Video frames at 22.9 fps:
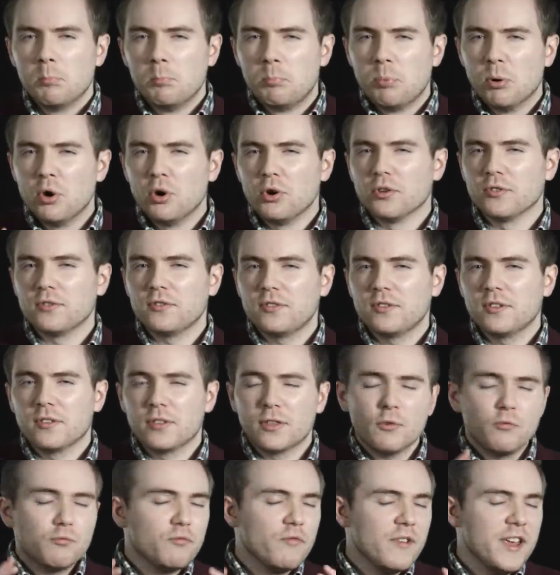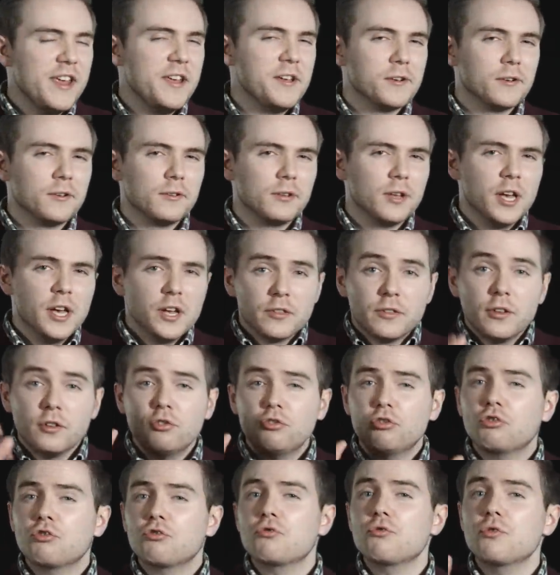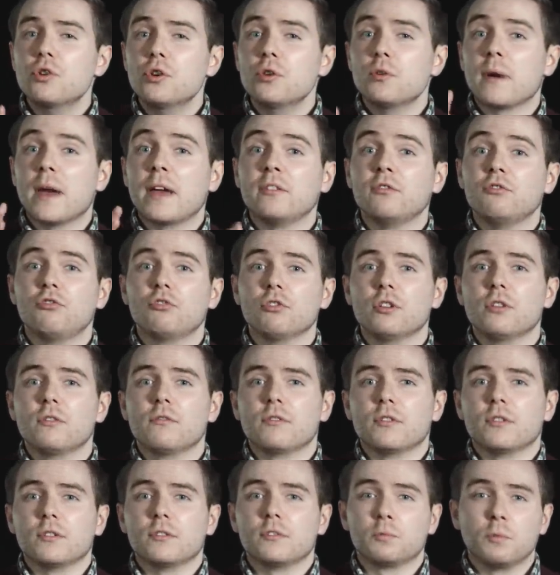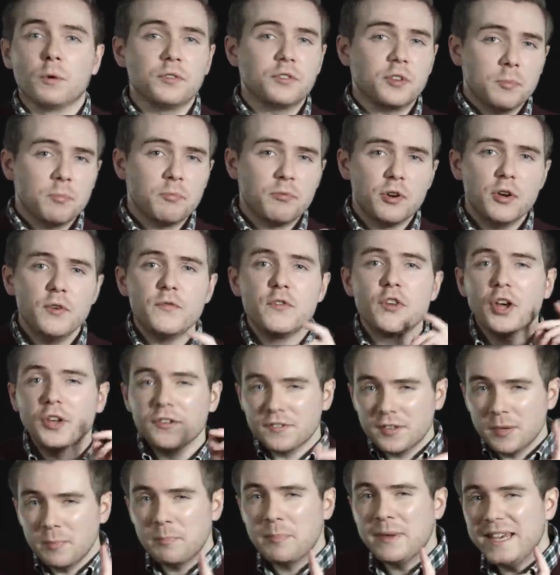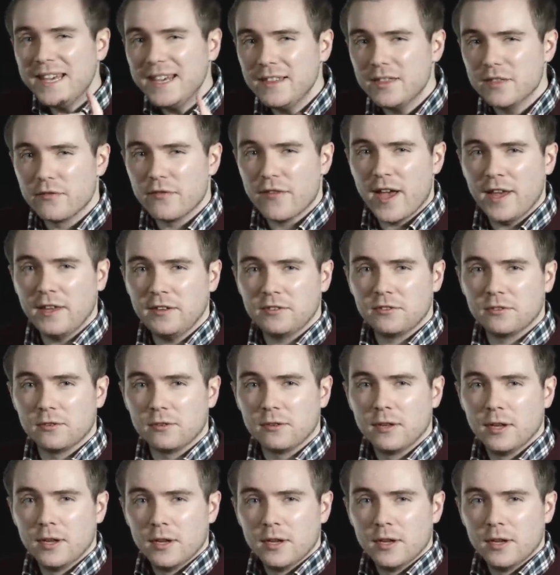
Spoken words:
But the real, the true Endurance was to prove not to be the vessel,